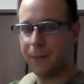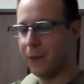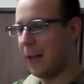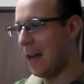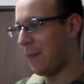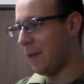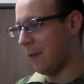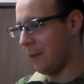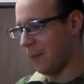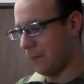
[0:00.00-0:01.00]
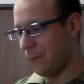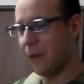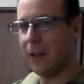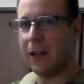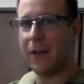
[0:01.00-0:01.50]
Pretty happy with this.
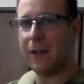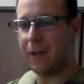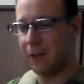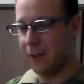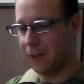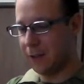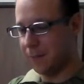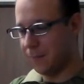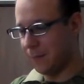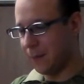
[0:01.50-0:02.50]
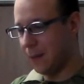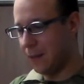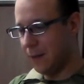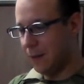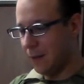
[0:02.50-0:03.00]
Pretty glad with how it looks.
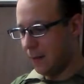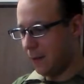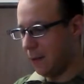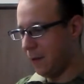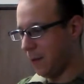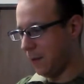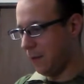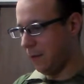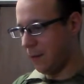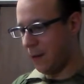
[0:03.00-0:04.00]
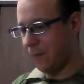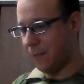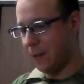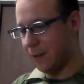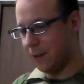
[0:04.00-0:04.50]
Material's a little rough,
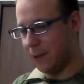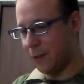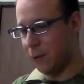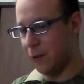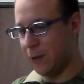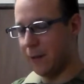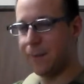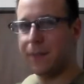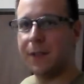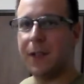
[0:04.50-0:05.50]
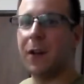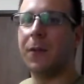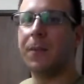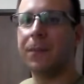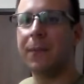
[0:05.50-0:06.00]
but it's Condora,
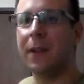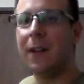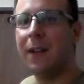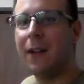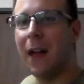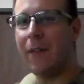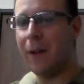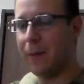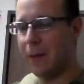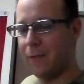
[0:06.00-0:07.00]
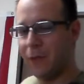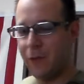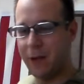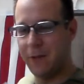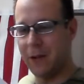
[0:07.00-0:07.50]
so. I've rambled on for
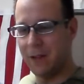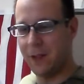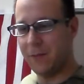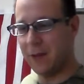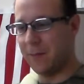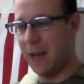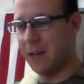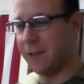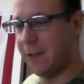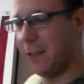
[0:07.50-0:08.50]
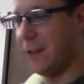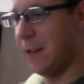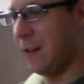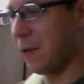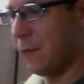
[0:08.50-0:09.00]
quite a while. Hope I'm answering any
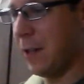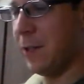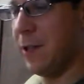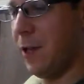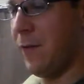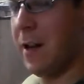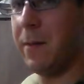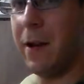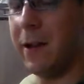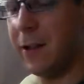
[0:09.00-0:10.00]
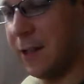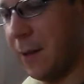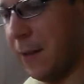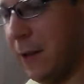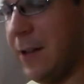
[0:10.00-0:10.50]
and all questions you've had about it, because
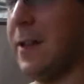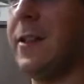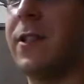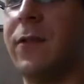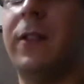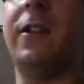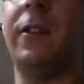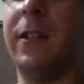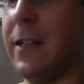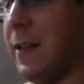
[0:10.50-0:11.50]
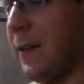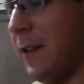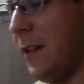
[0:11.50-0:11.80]
I've been looking at this for literally,